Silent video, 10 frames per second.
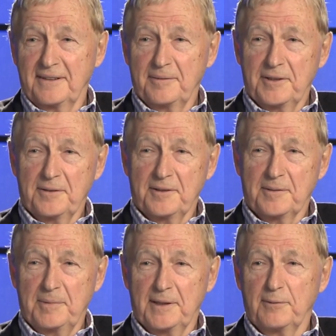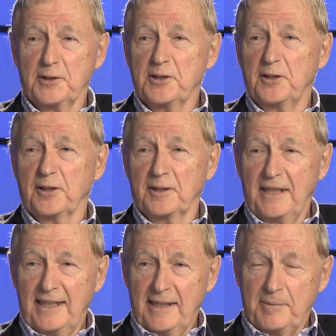which was a bit of a chore
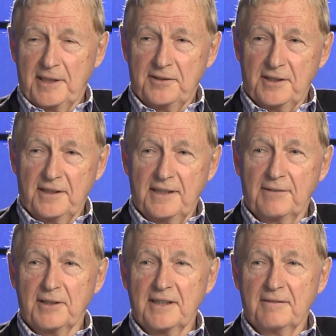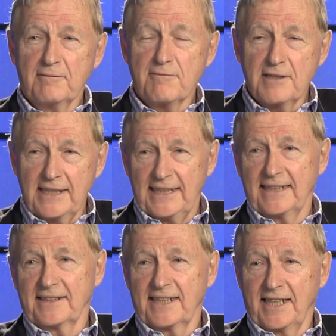because you could never really
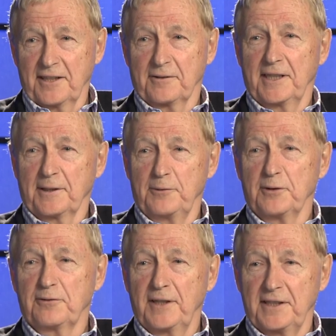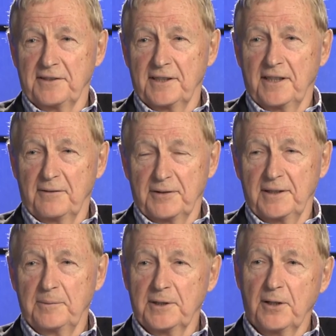get the color out of your face, and
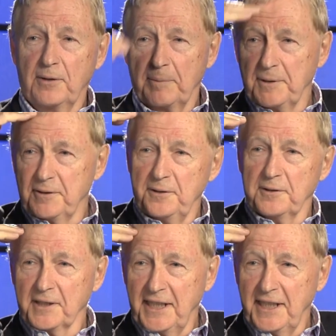often it would go up into your